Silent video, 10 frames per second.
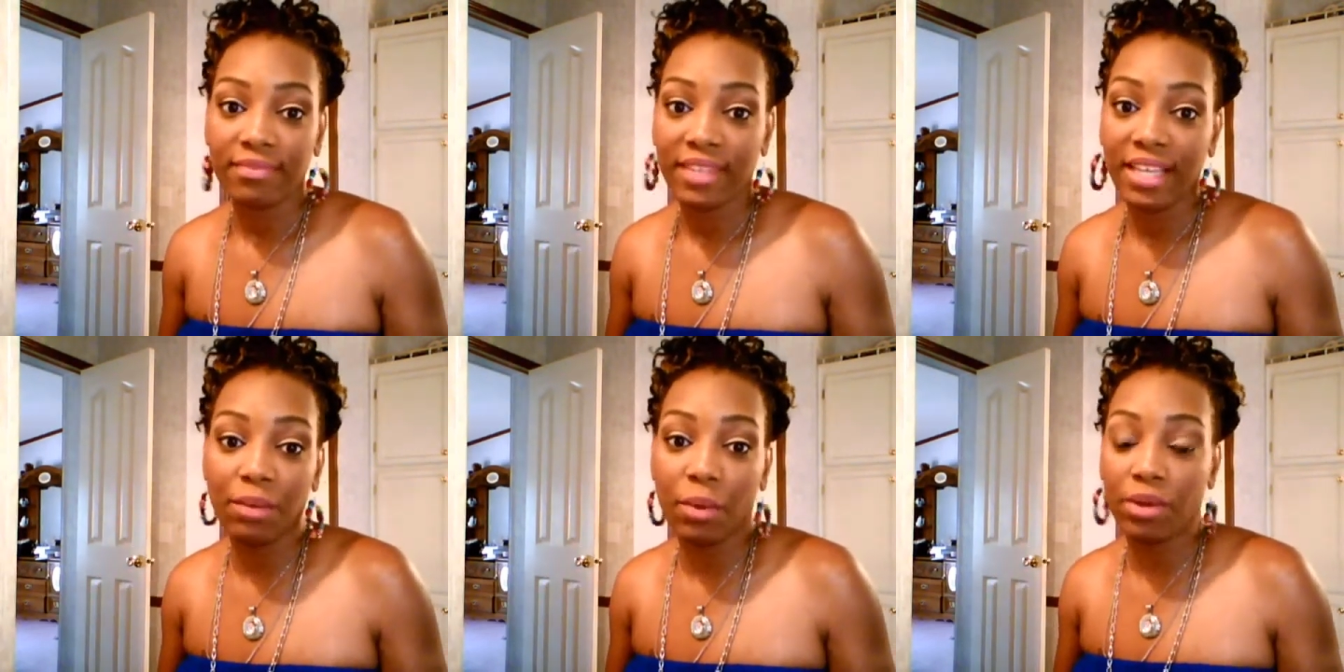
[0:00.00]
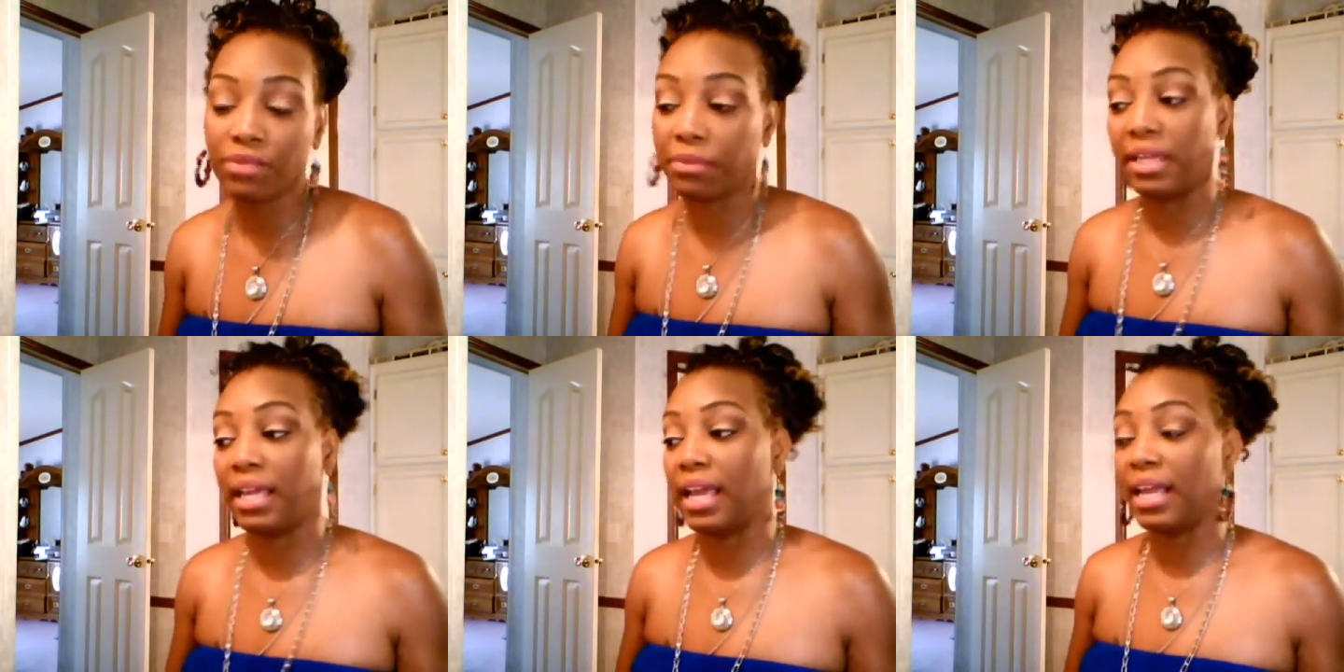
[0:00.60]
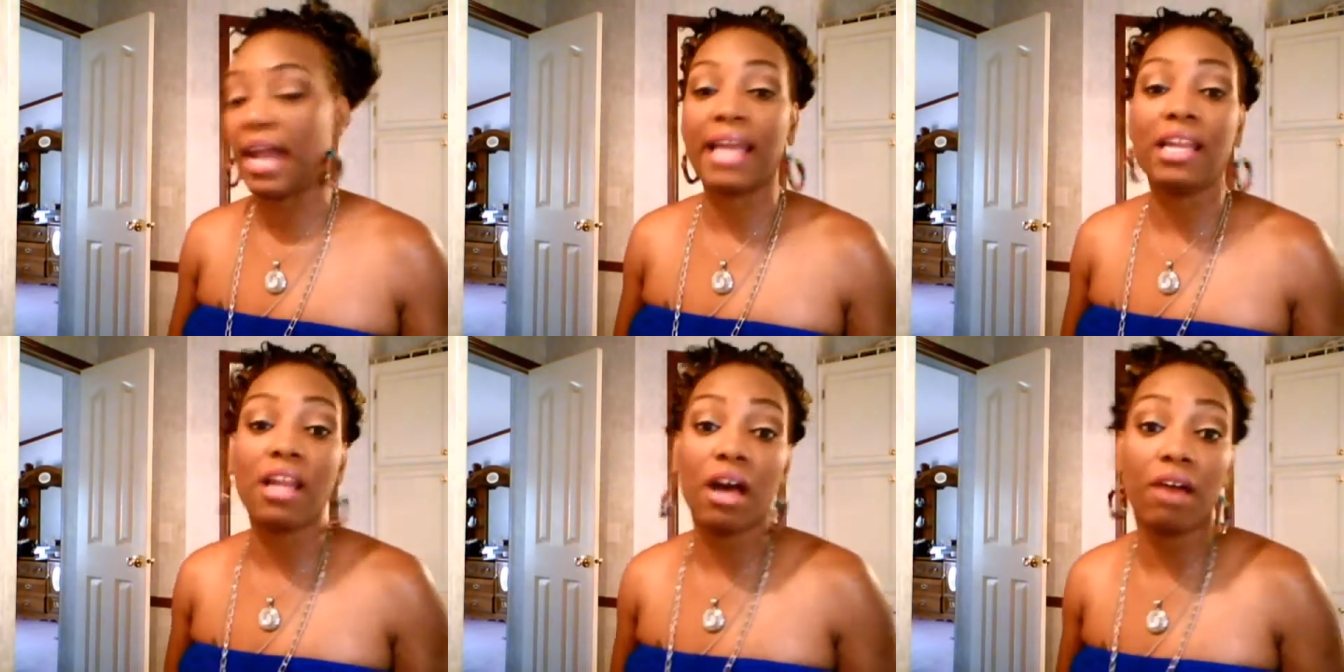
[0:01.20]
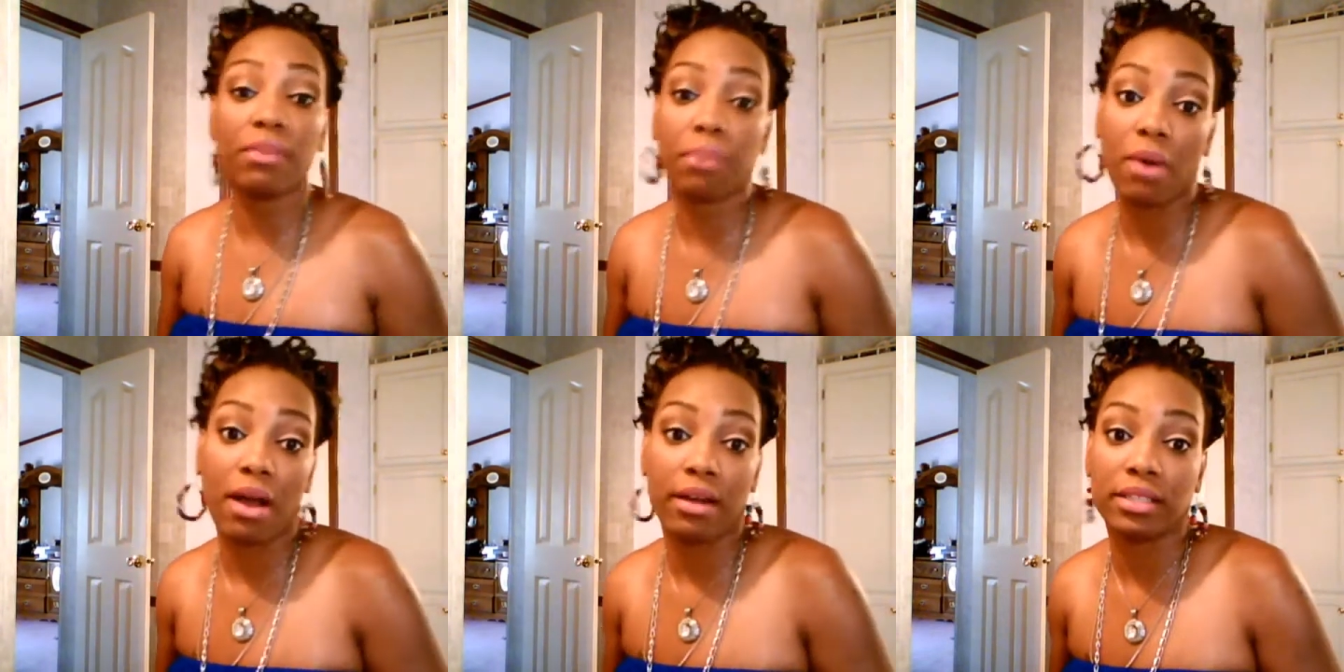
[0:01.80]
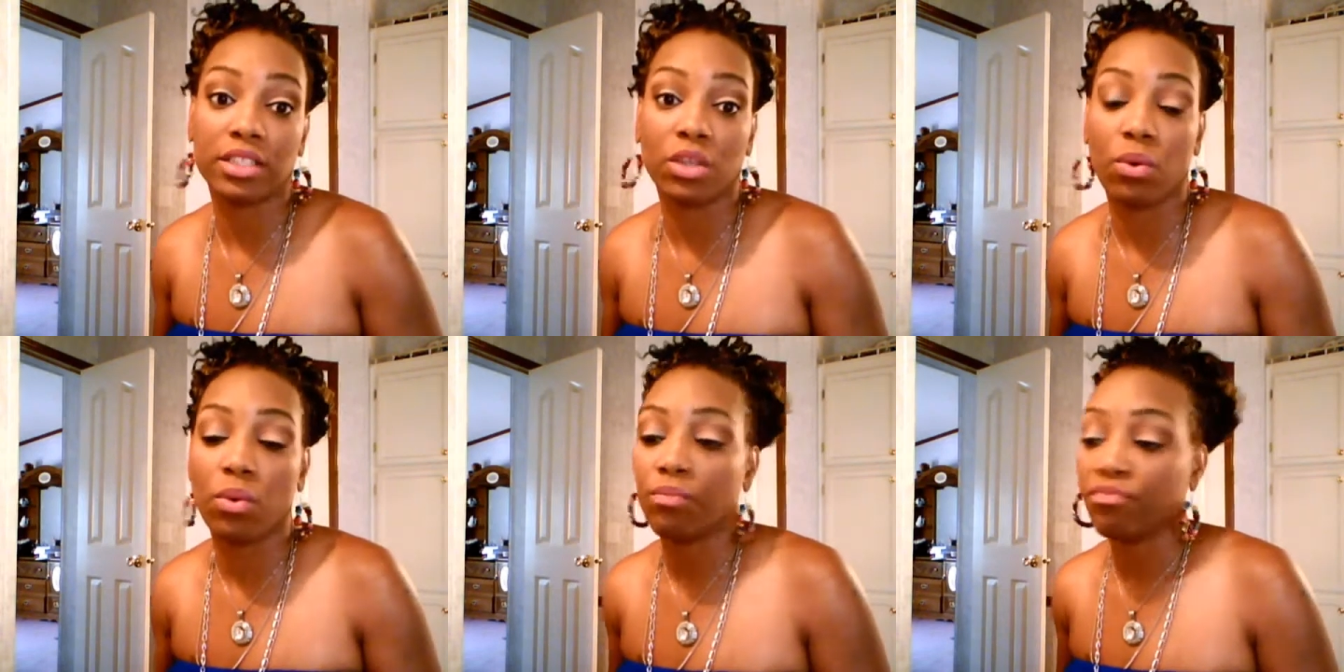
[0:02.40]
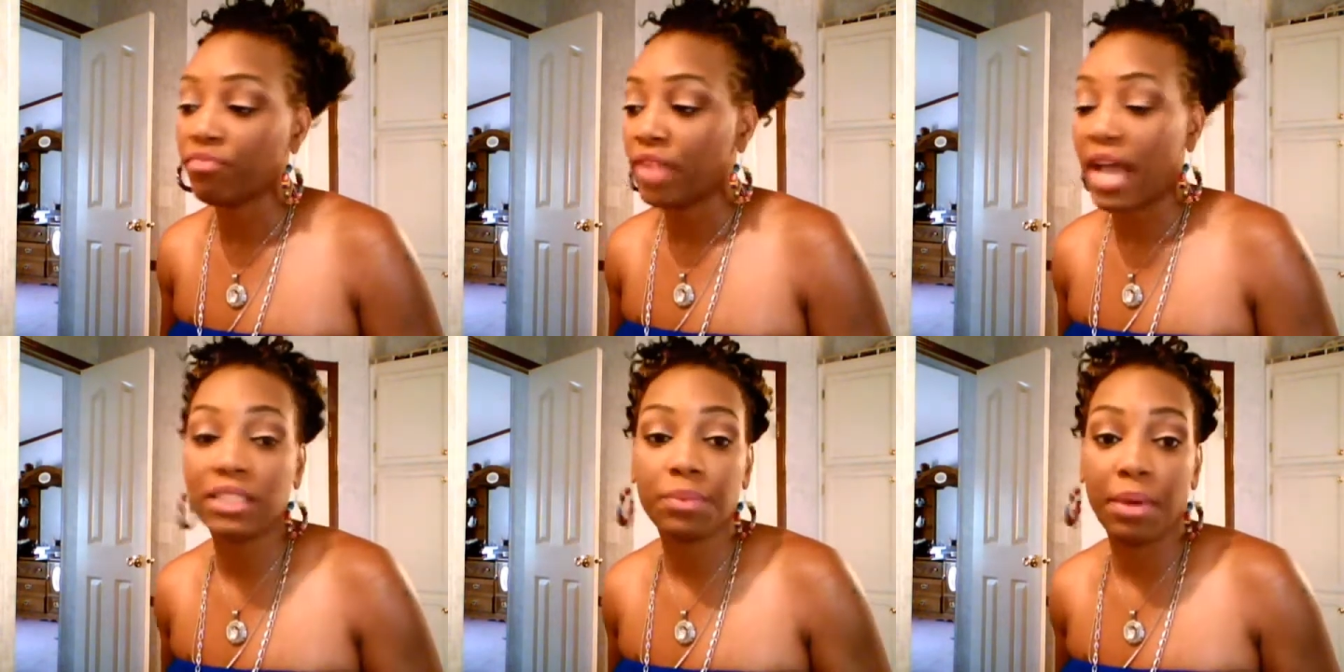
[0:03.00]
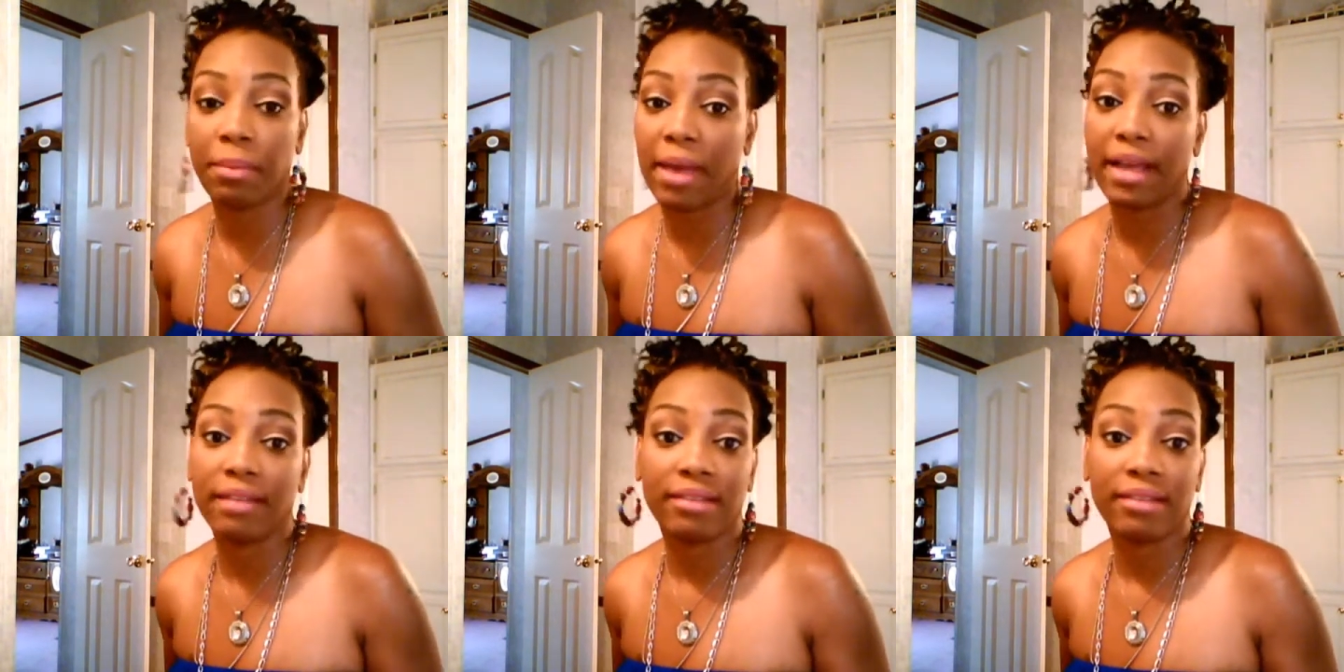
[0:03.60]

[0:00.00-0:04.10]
it worked for me. And I love the product, so I swear by it.